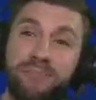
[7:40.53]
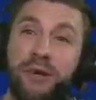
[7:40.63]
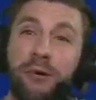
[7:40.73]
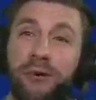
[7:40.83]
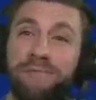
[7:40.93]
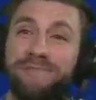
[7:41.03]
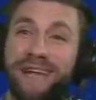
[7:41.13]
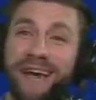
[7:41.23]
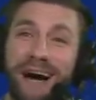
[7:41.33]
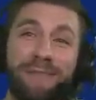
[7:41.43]
Cool.
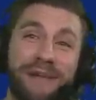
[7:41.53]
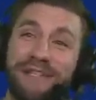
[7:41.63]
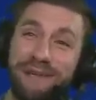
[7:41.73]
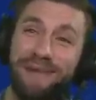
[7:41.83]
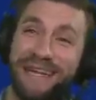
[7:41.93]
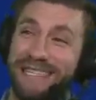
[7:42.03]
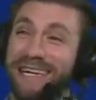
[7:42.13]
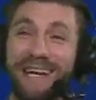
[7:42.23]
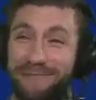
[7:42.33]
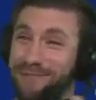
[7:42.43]
I'm going to sip my
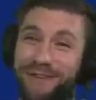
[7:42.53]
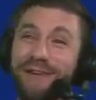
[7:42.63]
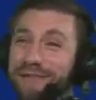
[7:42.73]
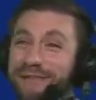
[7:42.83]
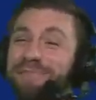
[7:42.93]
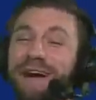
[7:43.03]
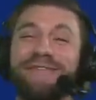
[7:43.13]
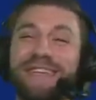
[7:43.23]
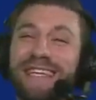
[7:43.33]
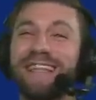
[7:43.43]
tea and I'm just going to
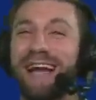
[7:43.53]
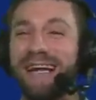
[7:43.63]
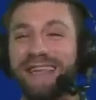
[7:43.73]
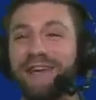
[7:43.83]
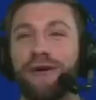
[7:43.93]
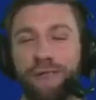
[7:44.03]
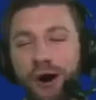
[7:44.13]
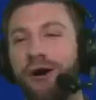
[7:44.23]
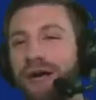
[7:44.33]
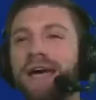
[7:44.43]
respectfully say that I think you're
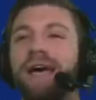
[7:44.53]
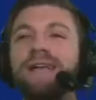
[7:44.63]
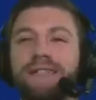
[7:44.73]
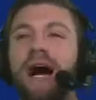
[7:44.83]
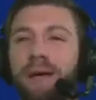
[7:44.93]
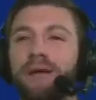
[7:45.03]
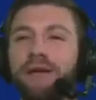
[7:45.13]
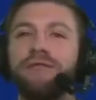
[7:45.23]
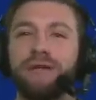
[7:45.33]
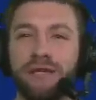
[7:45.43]
wrong. His time in
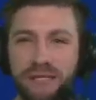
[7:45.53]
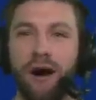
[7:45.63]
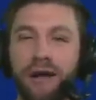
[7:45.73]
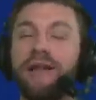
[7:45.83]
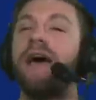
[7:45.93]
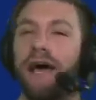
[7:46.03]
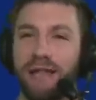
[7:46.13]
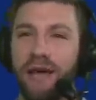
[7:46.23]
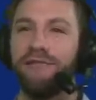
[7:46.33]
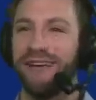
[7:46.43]
Houston is done, and
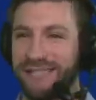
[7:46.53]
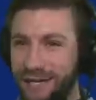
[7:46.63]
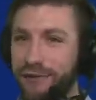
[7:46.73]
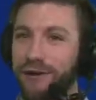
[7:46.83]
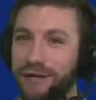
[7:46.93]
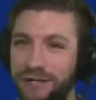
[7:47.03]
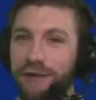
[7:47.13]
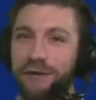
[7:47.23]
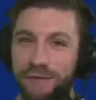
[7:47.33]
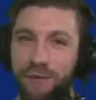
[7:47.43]
they have a serious,
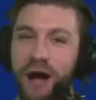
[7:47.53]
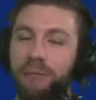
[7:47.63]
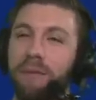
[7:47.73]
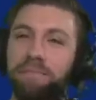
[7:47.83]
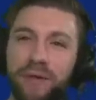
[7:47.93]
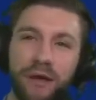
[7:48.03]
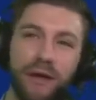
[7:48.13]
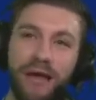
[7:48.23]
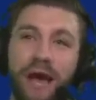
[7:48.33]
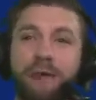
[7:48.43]
serious problem.
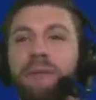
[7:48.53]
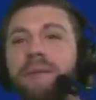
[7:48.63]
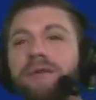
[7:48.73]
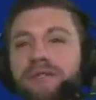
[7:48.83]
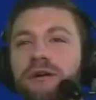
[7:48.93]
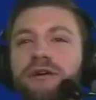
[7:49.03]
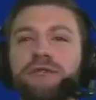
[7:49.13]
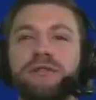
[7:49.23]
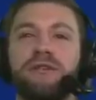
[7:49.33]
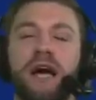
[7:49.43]
Now, maybe you're still a
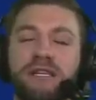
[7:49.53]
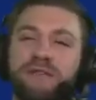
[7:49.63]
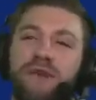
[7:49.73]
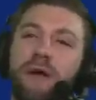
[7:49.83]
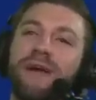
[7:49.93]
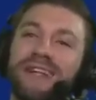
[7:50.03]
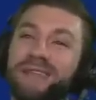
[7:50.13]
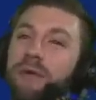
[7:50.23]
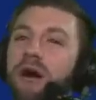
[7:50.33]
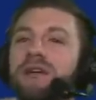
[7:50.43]
Houston Texans fan. We got
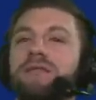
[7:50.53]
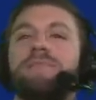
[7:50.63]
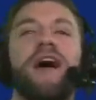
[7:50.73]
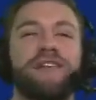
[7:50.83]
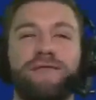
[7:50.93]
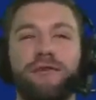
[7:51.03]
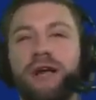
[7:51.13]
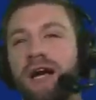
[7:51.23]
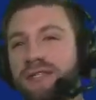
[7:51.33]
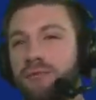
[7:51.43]
some awesome masks for you
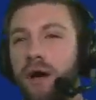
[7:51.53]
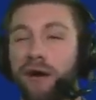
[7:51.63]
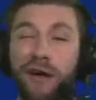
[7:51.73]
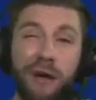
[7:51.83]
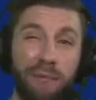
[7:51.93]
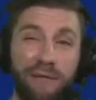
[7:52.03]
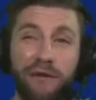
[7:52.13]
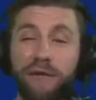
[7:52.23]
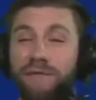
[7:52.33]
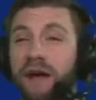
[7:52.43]
guys as well. But if
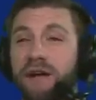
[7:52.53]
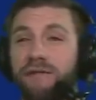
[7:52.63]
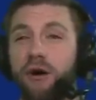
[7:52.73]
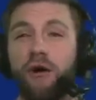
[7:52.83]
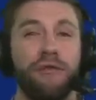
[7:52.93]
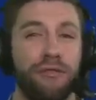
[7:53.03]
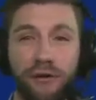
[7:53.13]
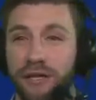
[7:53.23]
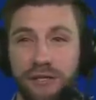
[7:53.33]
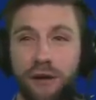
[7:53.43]
you're a fan of all
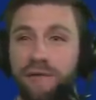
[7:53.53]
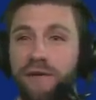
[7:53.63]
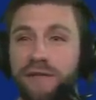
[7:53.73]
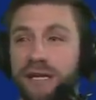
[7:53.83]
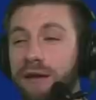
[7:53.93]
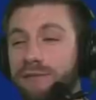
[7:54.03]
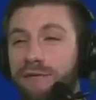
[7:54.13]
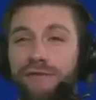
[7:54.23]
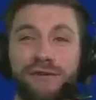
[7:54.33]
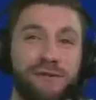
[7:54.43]
32 NFL teams, or
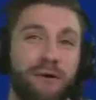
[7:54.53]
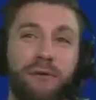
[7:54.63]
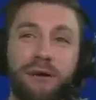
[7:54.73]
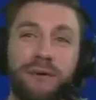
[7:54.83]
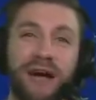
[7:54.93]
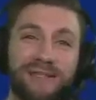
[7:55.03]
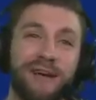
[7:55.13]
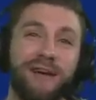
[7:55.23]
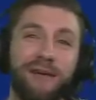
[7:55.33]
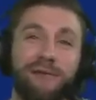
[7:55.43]
if you just want one mask,
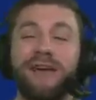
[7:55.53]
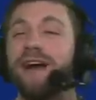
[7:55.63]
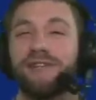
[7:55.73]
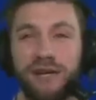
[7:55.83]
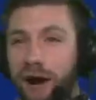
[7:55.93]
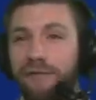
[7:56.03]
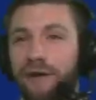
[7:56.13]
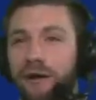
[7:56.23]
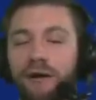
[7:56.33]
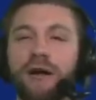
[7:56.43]
we got you covered
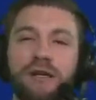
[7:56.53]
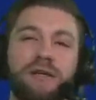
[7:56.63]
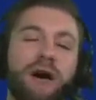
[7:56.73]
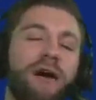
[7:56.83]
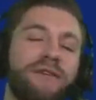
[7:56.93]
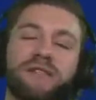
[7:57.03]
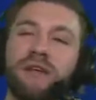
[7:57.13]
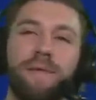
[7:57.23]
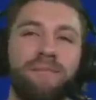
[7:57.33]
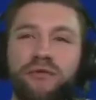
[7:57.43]
here. So
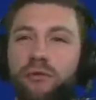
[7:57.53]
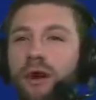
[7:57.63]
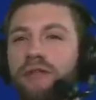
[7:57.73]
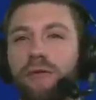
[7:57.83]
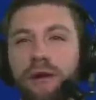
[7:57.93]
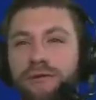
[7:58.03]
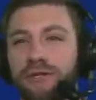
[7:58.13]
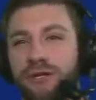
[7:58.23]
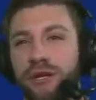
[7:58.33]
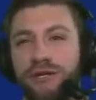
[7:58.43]
obviously, 2020 was
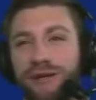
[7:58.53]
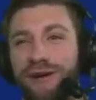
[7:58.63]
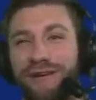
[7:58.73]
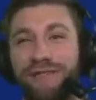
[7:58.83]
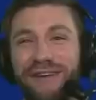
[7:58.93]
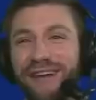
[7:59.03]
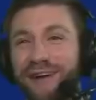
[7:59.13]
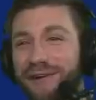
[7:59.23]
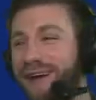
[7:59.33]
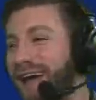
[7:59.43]
a shit show of a
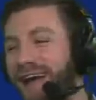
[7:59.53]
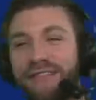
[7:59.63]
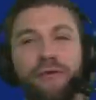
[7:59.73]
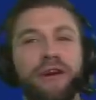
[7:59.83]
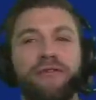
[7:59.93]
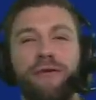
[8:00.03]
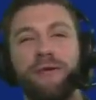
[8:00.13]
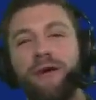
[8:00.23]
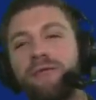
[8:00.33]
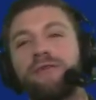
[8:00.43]
year, and
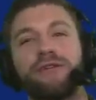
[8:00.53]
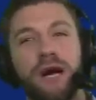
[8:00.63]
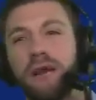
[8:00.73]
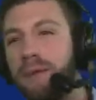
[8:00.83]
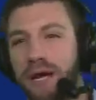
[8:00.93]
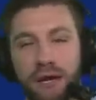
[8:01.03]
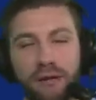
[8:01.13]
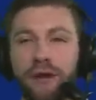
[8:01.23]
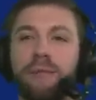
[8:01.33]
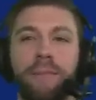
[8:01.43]
2021, we're trying to make it a
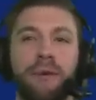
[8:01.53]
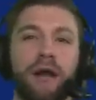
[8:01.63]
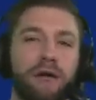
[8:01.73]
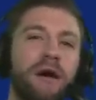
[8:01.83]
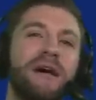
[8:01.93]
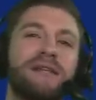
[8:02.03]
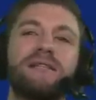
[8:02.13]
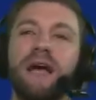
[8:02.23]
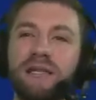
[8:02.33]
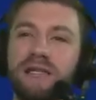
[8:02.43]
little bit better.
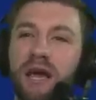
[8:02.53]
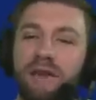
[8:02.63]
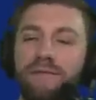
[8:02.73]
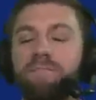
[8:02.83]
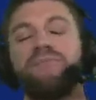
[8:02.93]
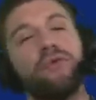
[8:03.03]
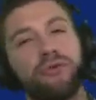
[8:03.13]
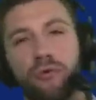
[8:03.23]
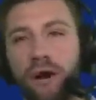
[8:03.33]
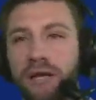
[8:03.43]
Stay safe, do
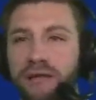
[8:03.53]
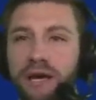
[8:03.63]
the right